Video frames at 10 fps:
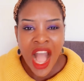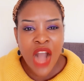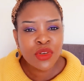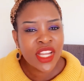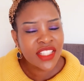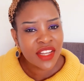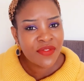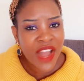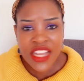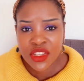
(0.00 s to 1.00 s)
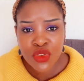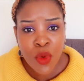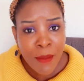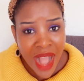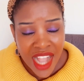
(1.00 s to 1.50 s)
I wouldn't advise
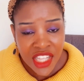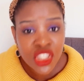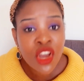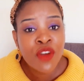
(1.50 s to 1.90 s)
so much